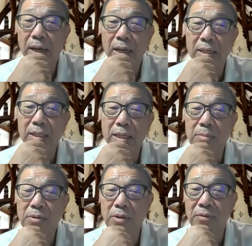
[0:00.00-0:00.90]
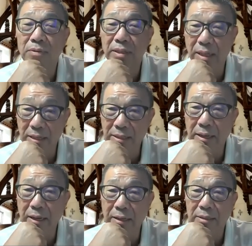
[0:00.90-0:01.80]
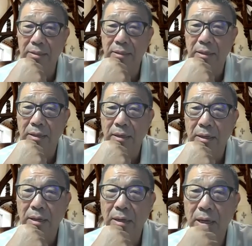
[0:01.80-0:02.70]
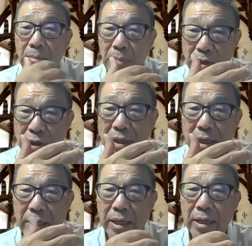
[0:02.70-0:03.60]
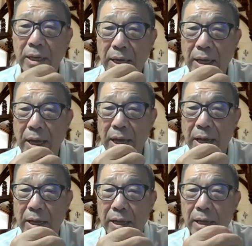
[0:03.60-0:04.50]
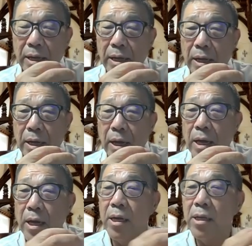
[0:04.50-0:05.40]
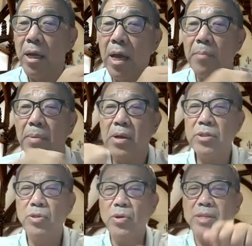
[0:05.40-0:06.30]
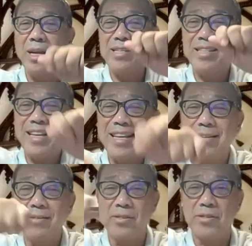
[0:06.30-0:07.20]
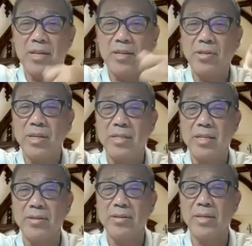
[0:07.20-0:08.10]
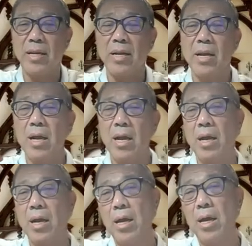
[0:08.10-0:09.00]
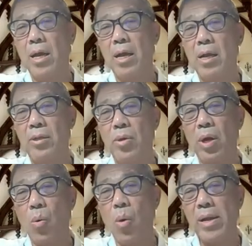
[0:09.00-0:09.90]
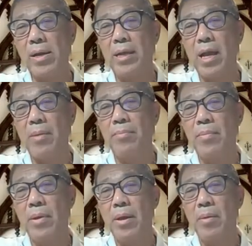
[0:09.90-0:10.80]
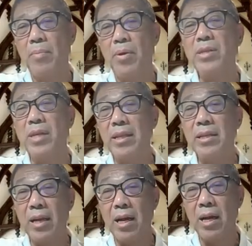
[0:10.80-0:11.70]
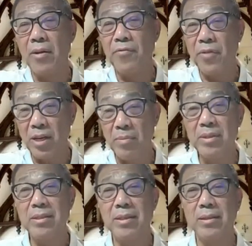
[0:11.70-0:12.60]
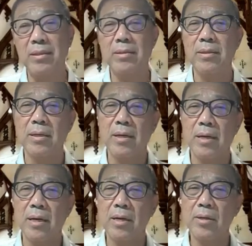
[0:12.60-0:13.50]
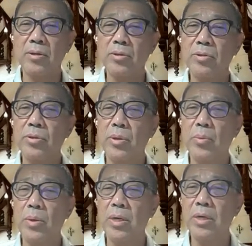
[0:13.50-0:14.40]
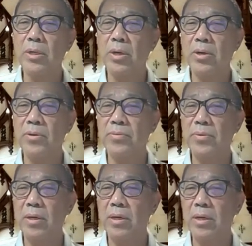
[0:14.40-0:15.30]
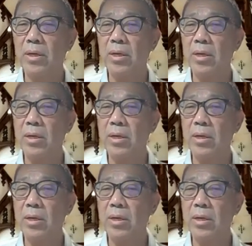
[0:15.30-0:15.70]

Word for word: in terms of data science, machine learning, AI, because those are skills, right? Those are skills, yeah? To acquire them, because I think they are fundamental to the world of